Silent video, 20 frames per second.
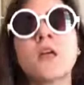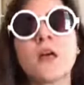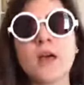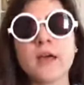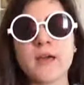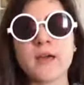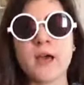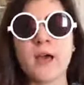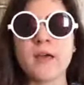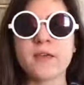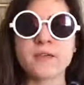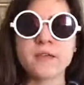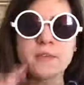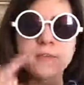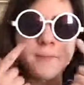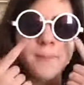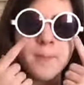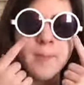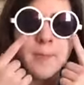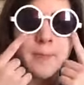Hi
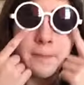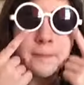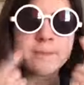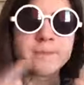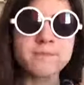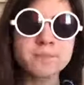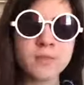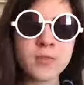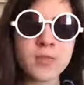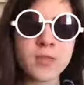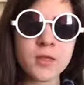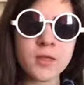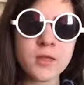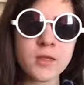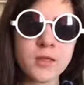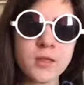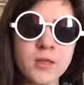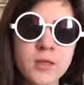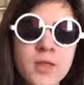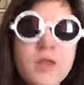guys.
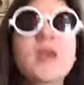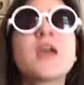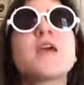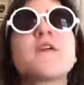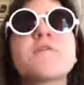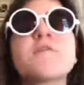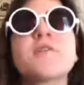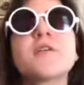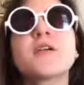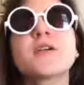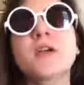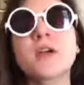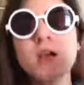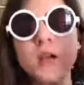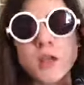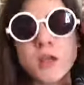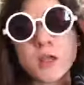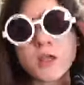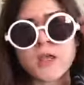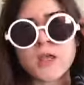If you're
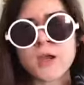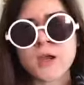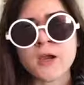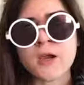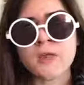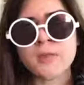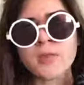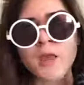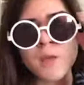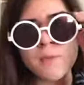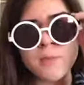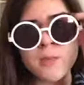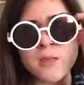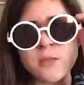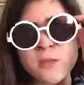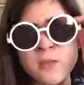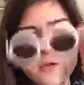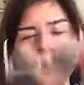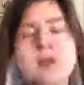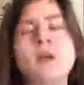here, that
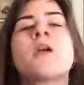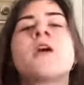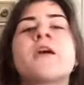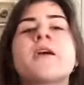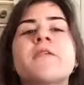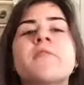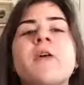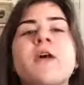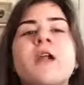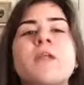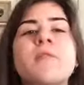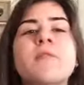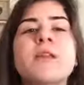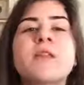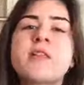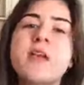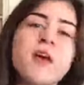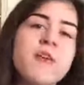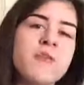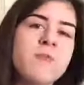means you're incredibly
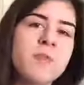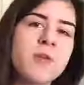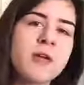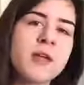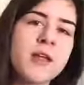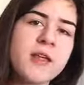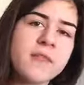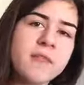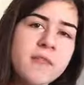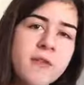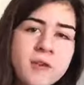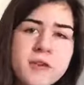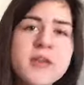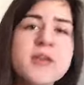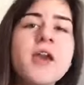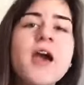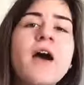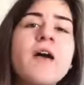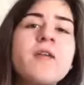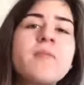desperate and looking how